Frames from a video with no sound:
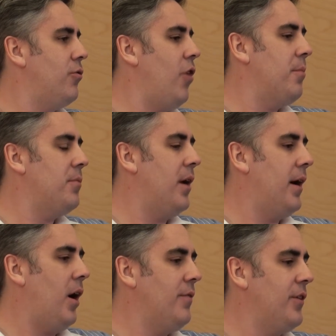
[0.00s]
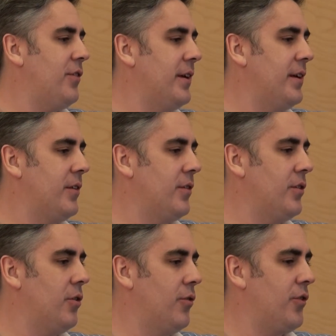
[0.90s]
Tom, obviously,
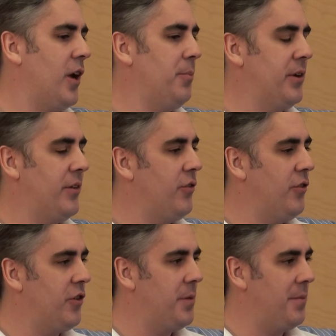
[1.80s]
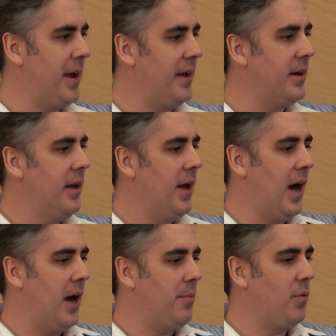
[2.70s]
you know, there's a couple of decisions to be made.
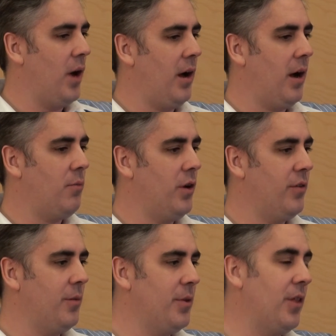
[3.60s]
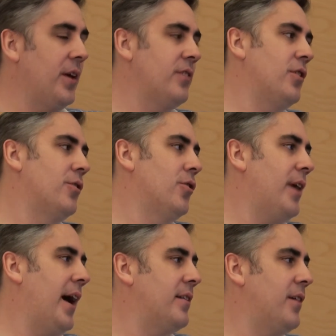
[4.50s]
What are some of the things that you
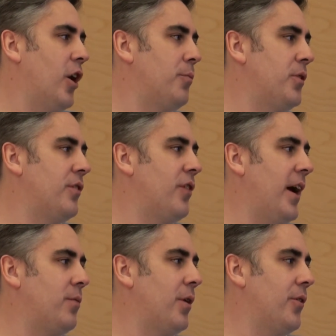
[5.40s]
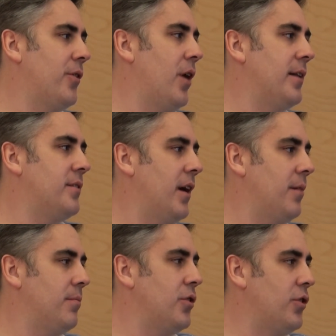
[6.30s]
look at to help you decide whether or not
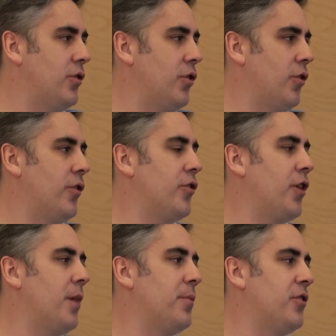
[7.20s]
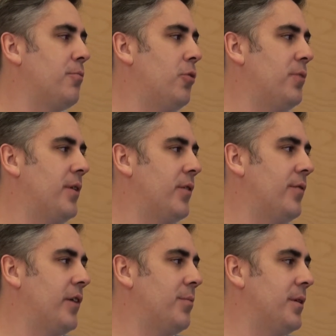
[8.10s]
your company is appropriate for
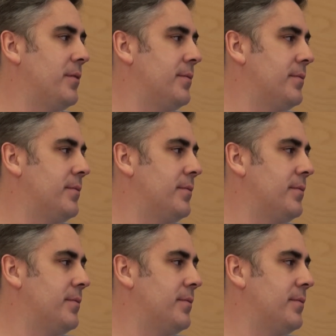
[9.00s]
investment?